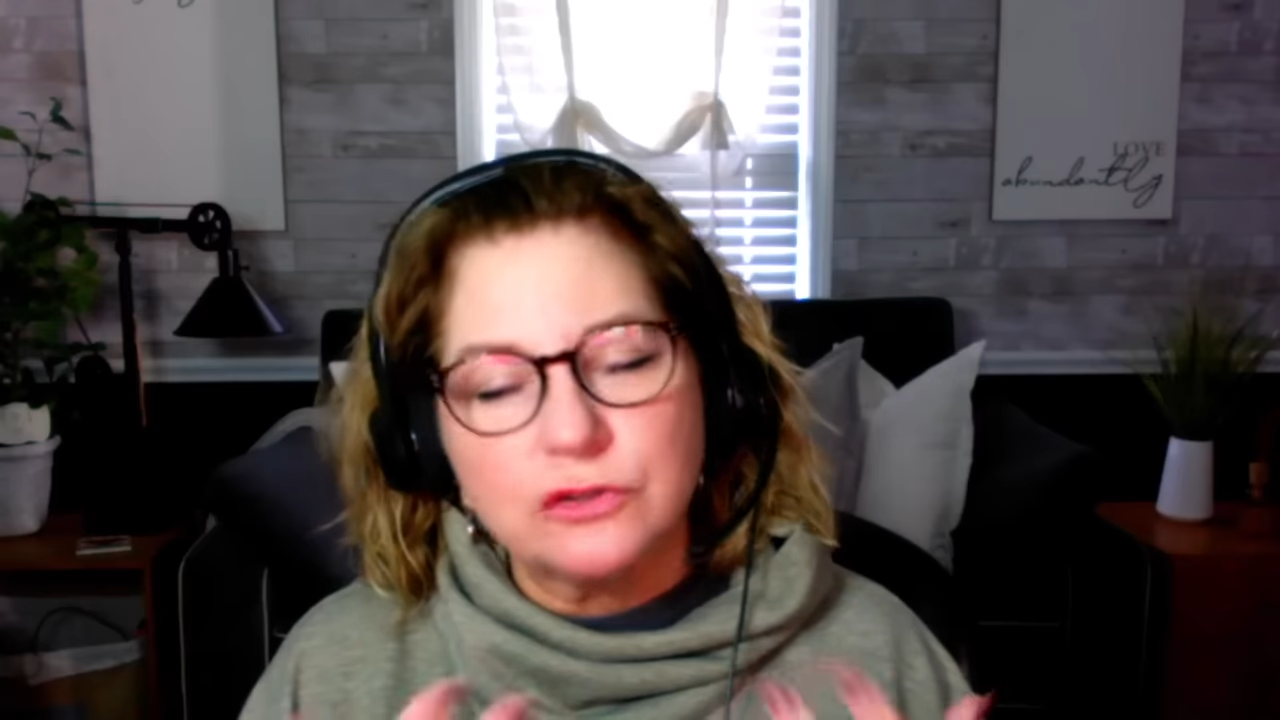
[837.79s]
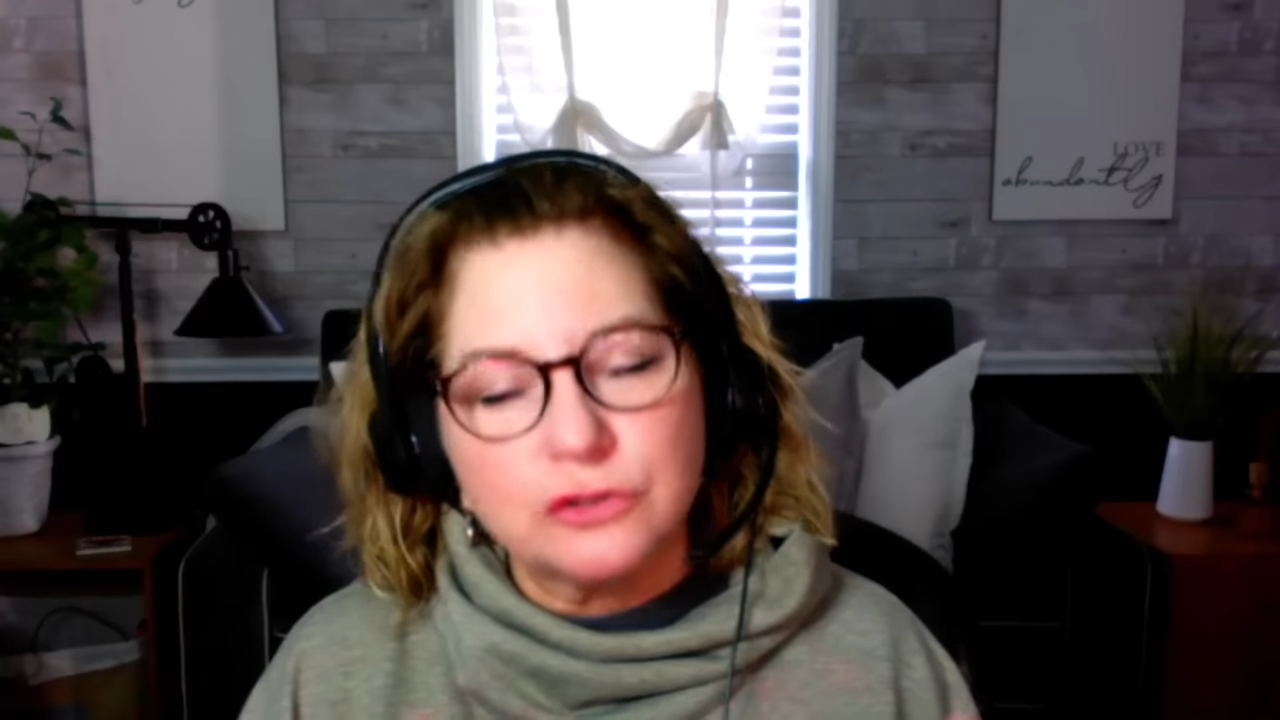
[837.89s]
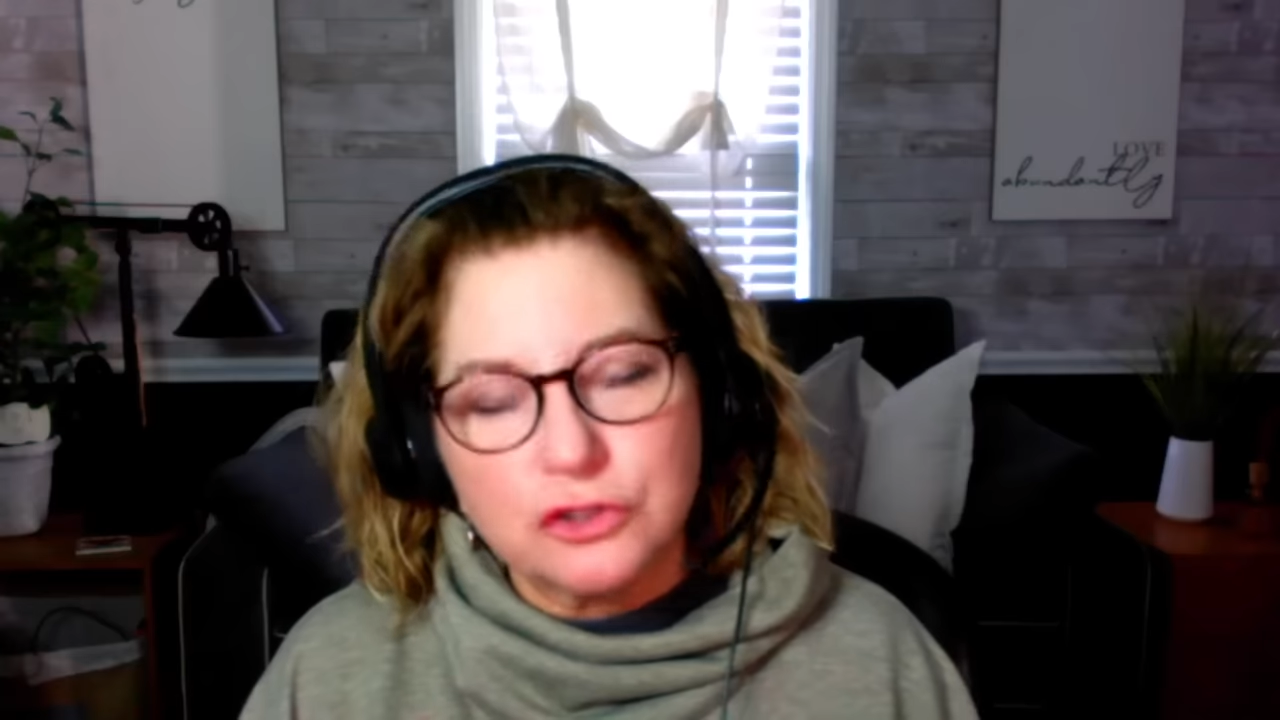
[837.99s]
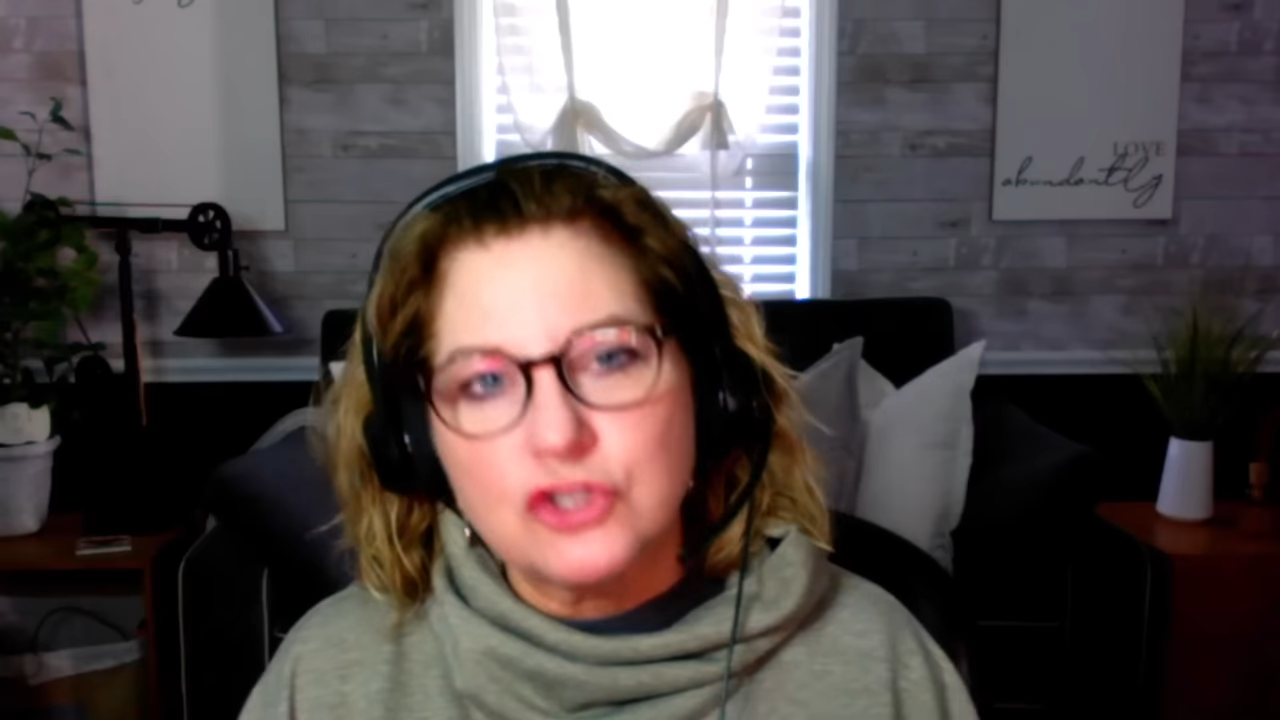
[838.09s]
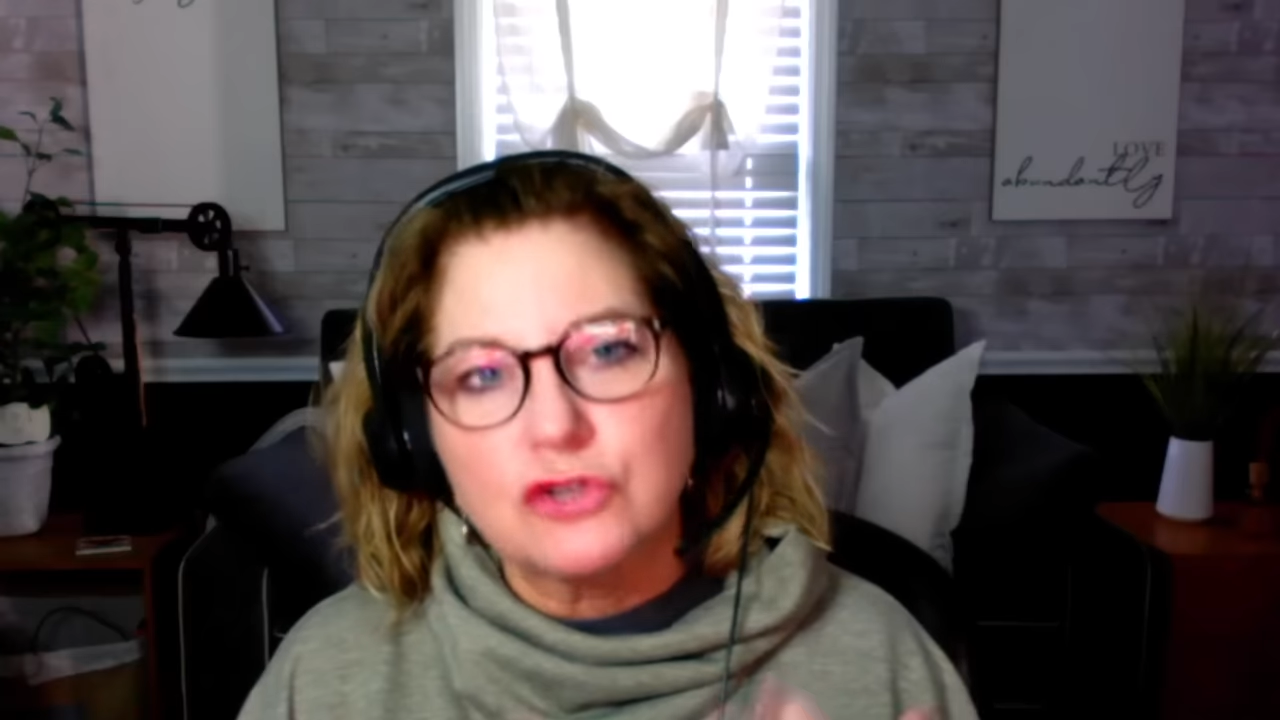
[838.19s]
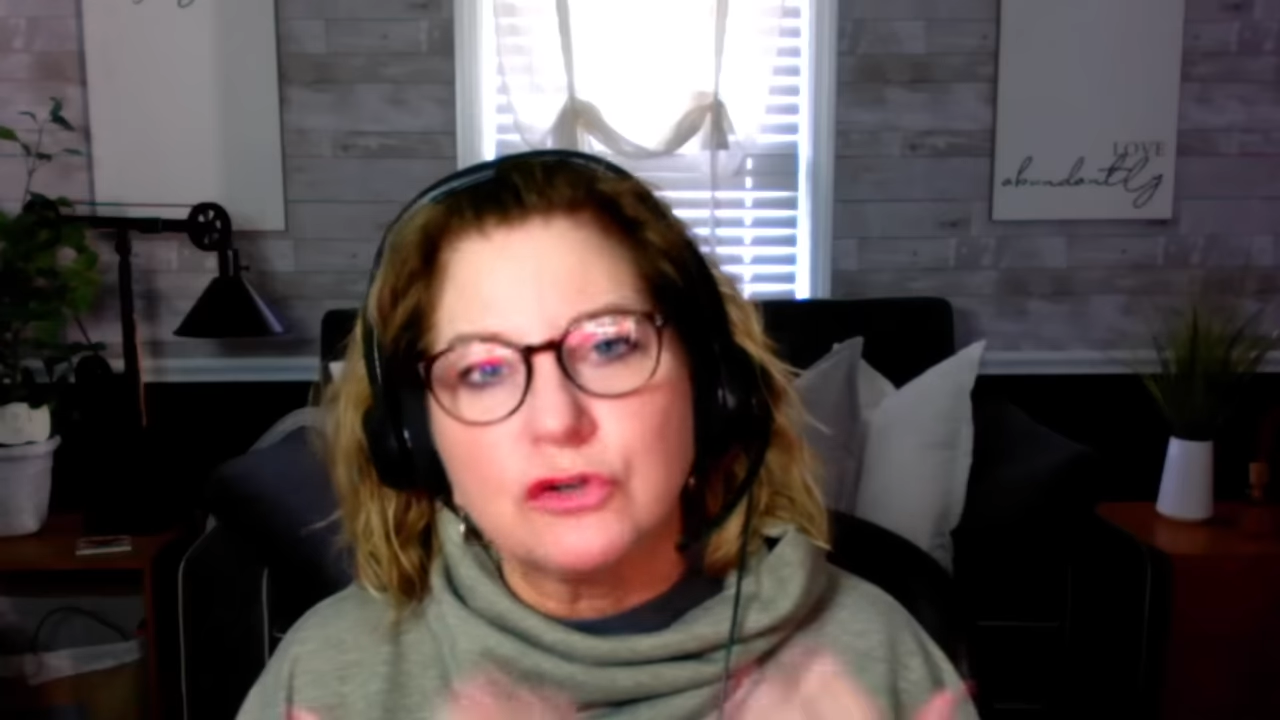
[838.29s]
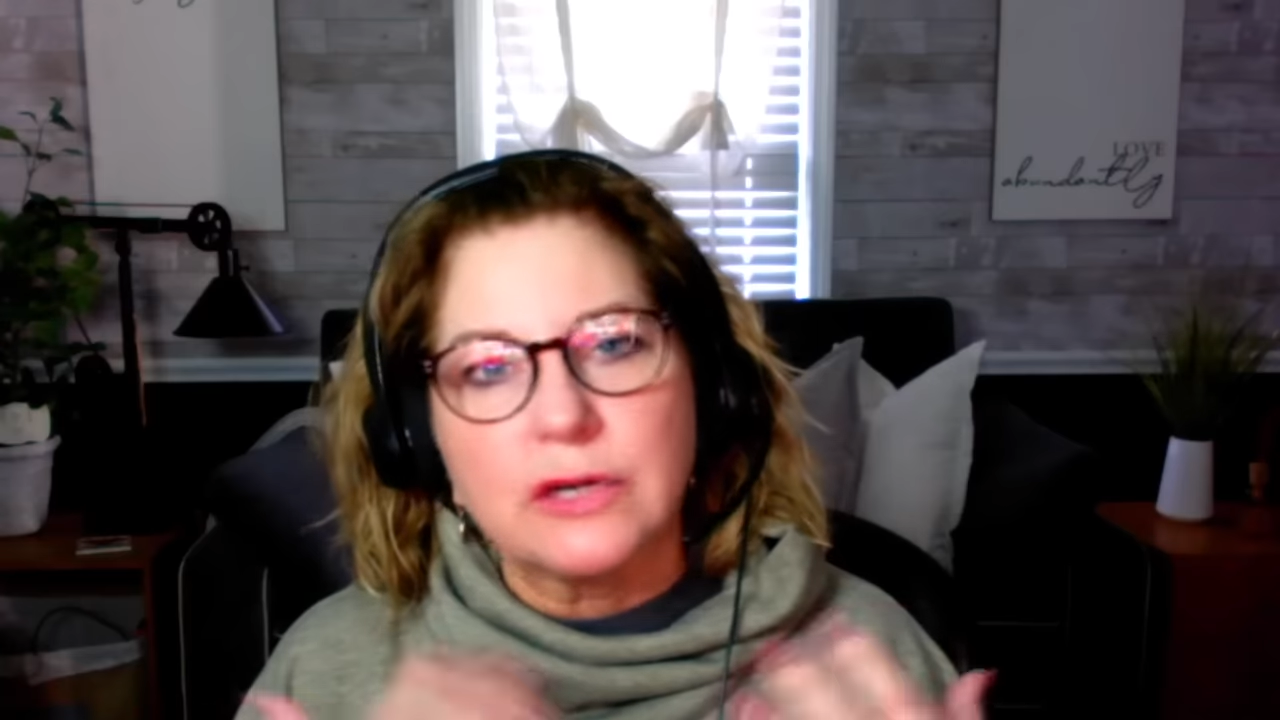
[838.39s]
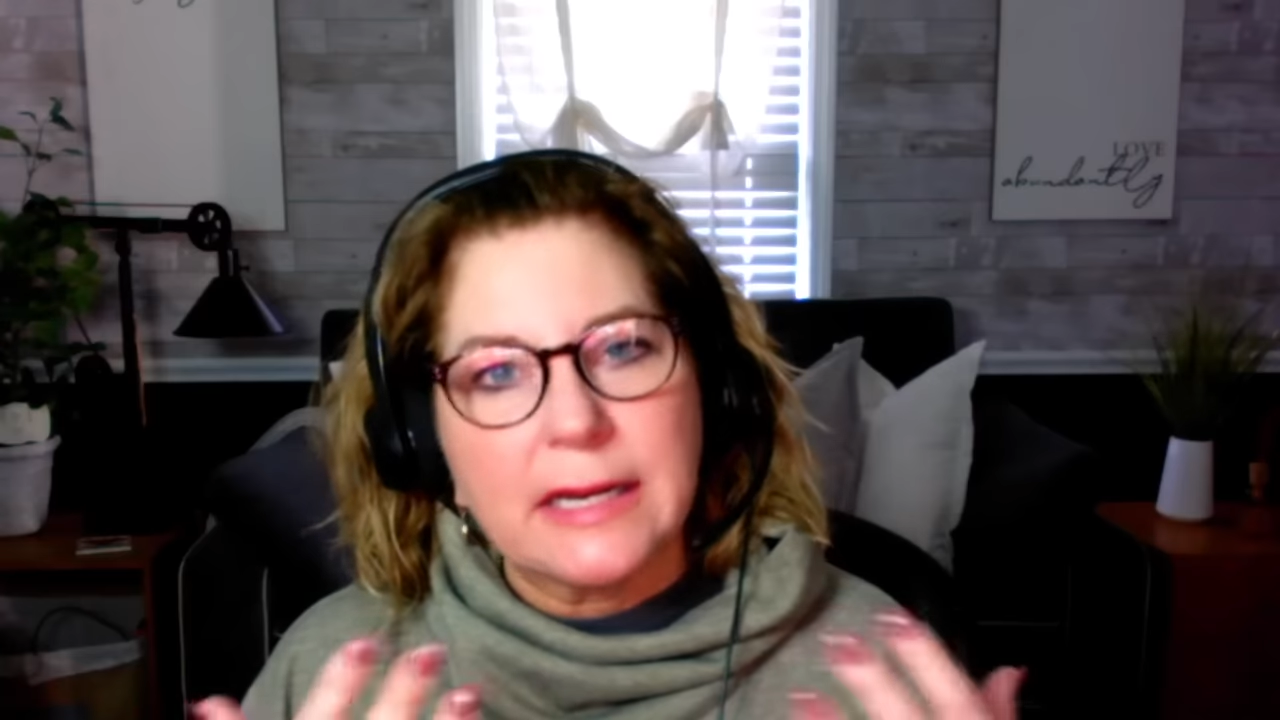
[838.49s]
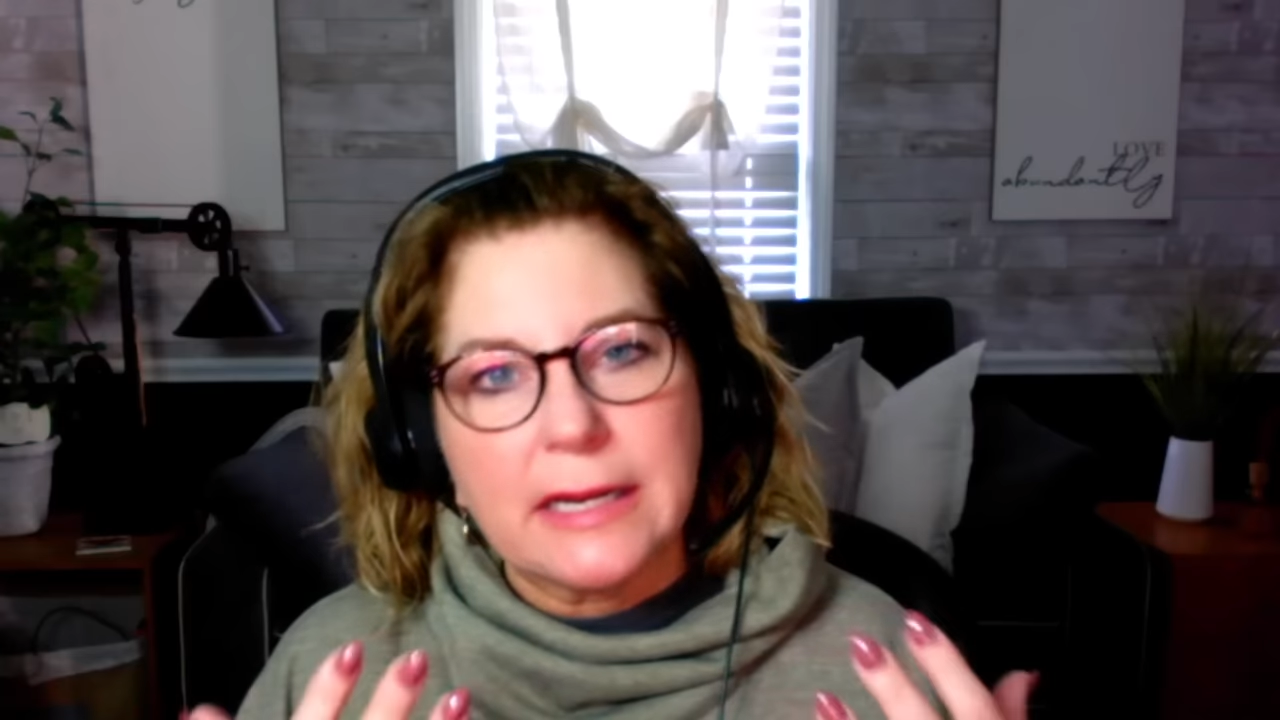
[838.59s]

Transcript: nurturing